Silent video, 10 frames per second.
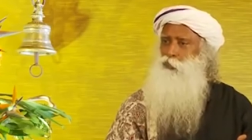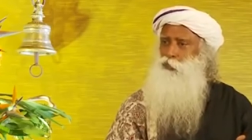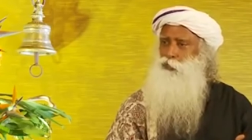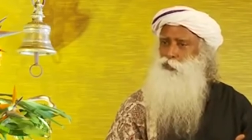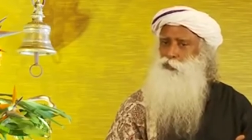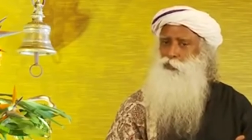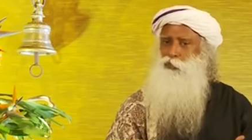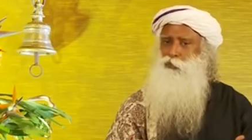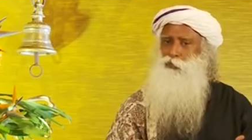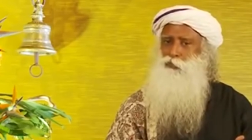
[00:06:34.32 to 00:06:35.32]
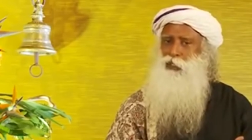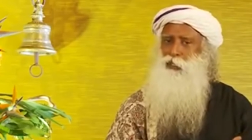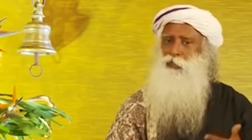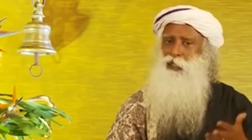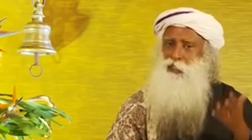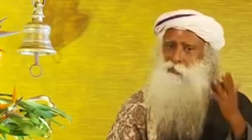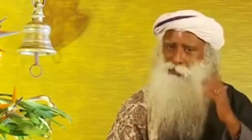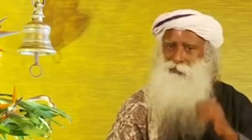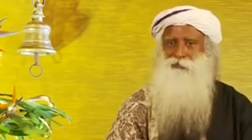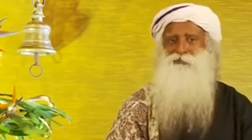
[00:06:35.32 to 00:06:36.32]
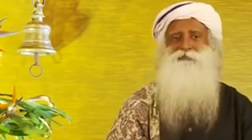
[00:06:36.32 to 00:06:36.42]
pokes you, will you become an animal?